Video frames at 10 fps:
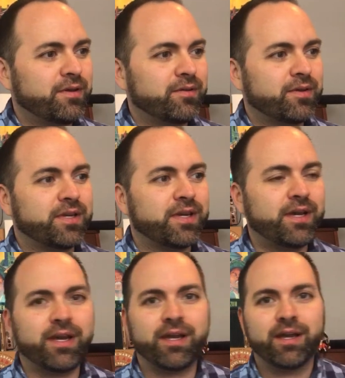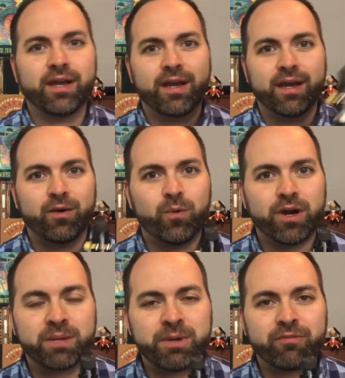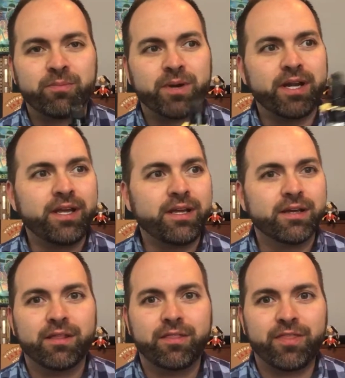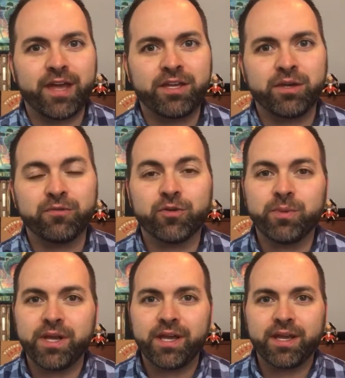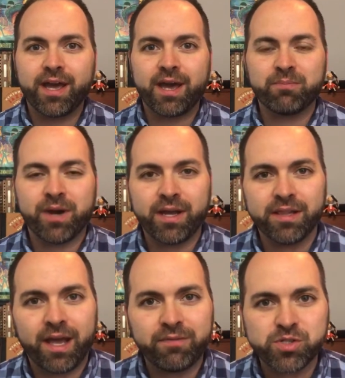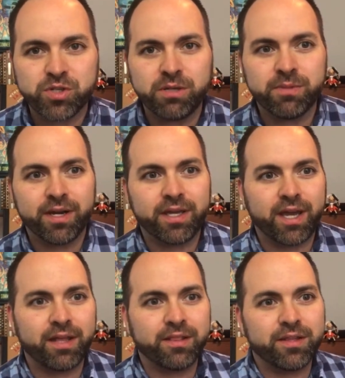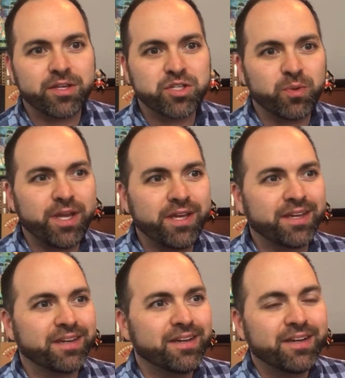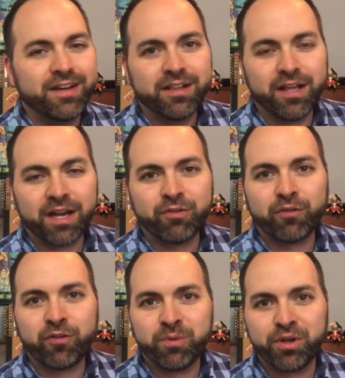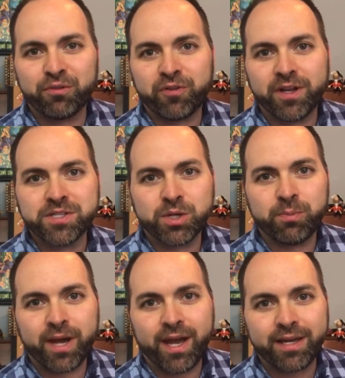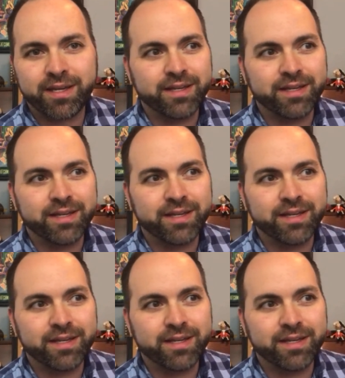Okay, welcome everybody. Thank you for being at my live stream again this week. A lot of our familiar friends are back.